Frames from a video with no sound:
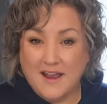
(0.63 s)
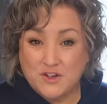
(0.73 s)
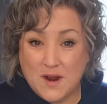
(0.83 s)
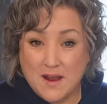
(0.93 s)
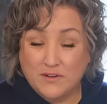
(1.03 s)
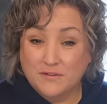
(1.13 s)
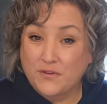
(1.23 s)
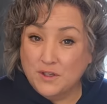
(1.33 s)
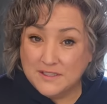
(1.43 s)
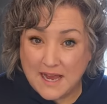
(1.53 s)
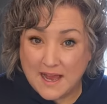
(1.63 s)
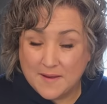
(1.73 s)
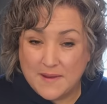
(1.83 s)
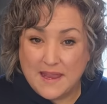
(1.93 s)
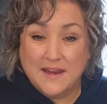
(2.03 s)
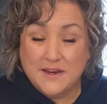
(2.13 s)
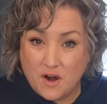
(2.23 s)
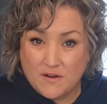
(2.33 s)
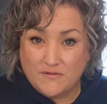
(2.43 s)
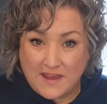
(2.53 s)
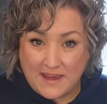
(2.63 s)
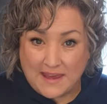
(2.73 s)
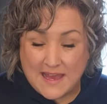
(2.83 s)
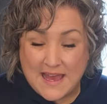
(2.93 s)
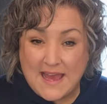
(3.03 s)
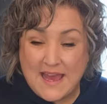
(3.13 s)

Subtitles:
I travel full-time in an RV,